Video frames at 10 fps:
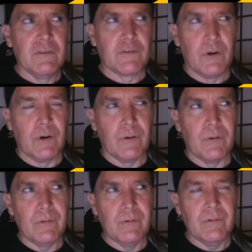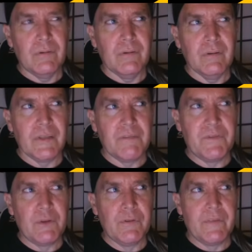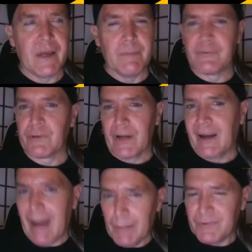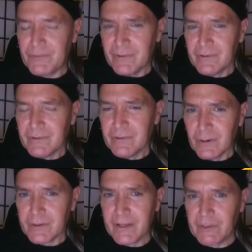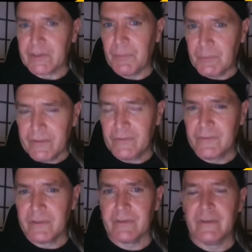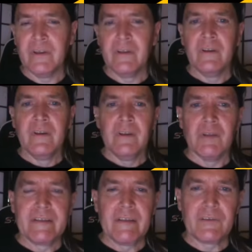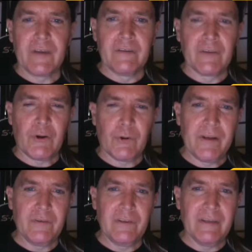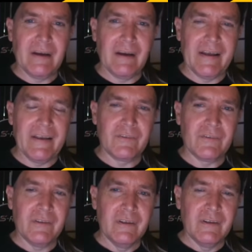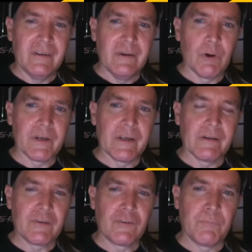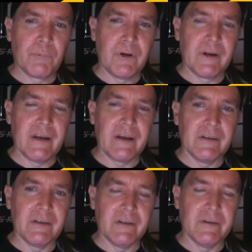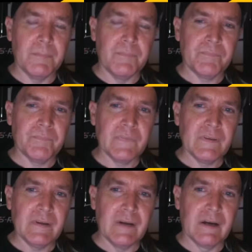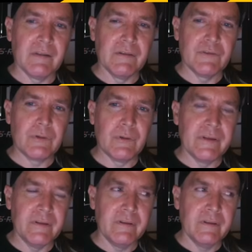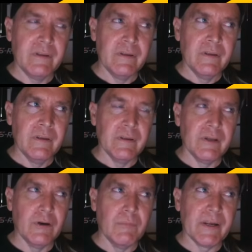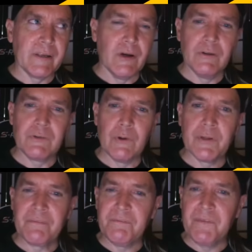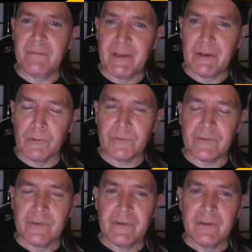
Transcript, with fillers: So they viewed them as their ops, okay, like the police did. Like these kinds of crazy guys who are getting like sprung out of out of the joint, you know, by gun toting females,